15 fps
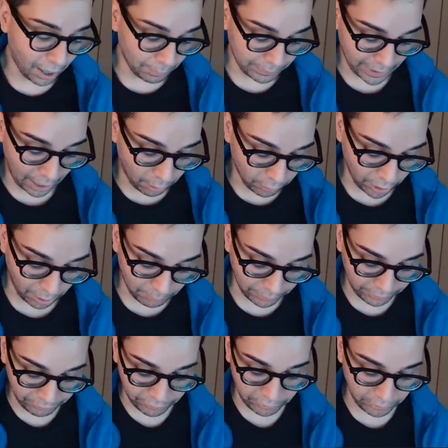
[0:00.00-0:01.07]
The outcome,
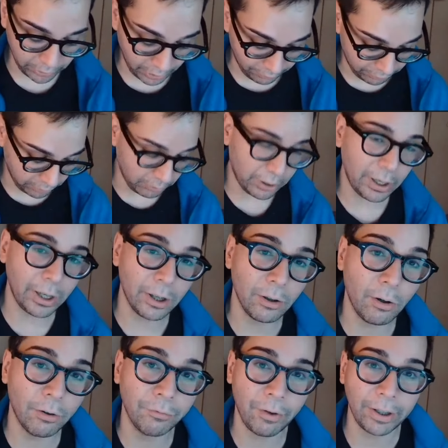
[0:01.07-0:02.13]
if you
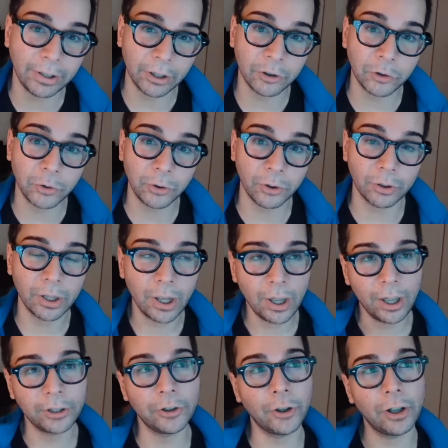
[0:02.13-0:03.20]
heal and find this truth,
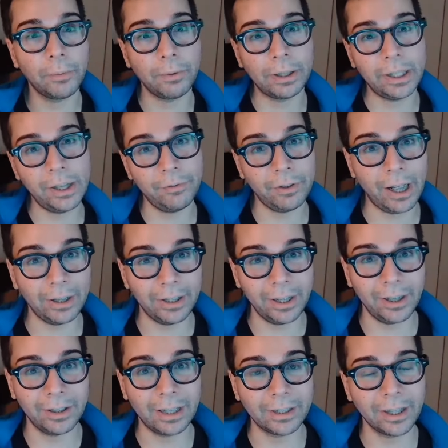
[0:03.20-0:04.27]
is you're going to receive an
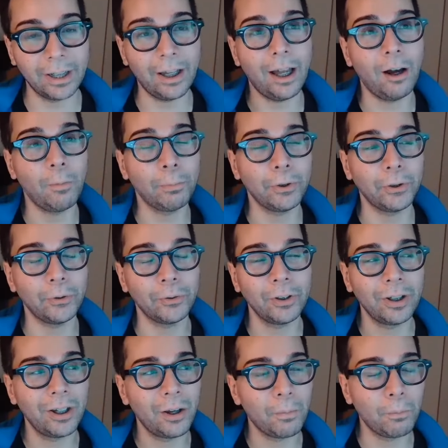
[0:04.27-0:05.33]
idea that's going to help you
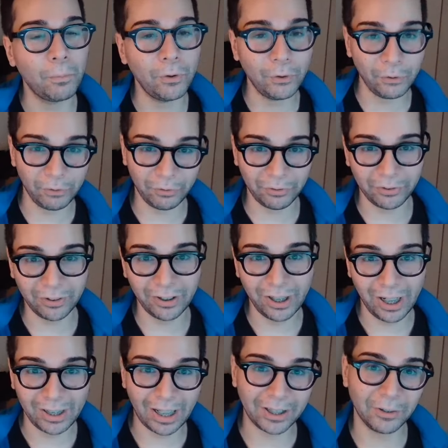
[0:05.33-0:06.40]
move
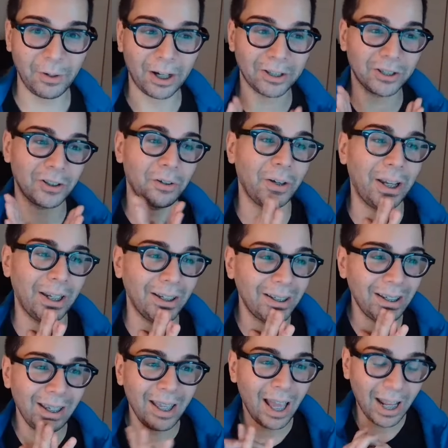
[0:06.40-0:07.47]
in that direction. All right.
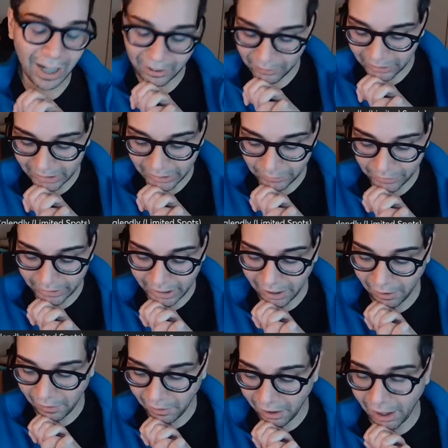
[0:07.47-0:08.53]
And I want to leave it
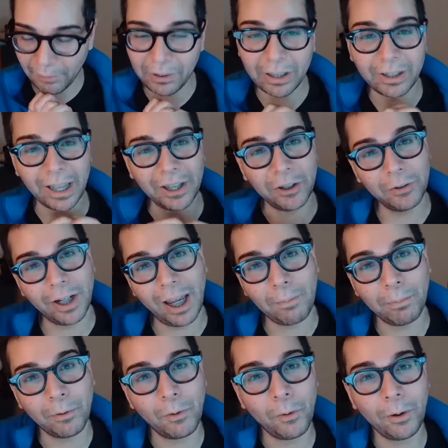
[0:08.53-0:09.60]
there. I want to thank you,
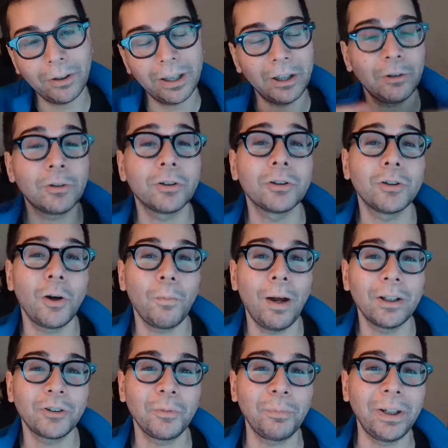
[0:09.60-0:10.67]
Capricorn. Thank you so
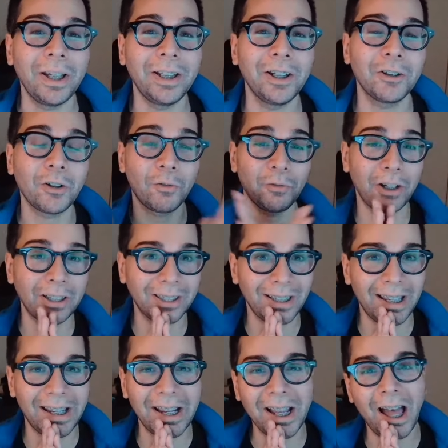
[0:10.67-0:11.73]
much for being here. Don't forget to
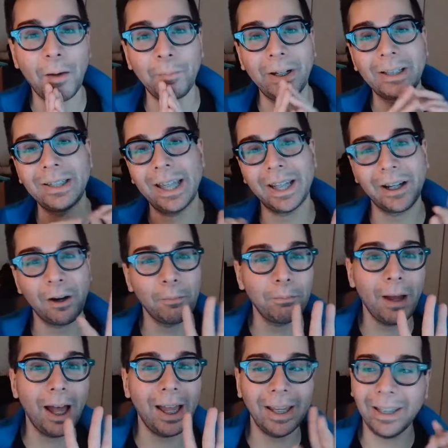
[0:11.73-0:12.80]
like and comment and take care.
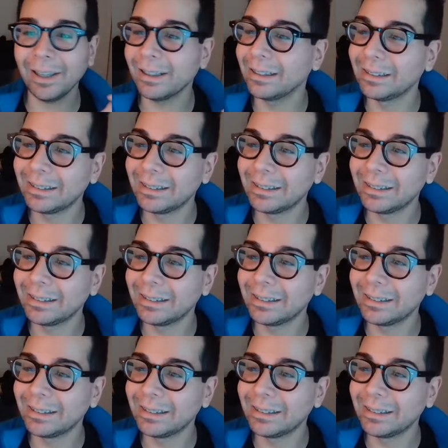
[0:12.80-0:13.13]
Bye.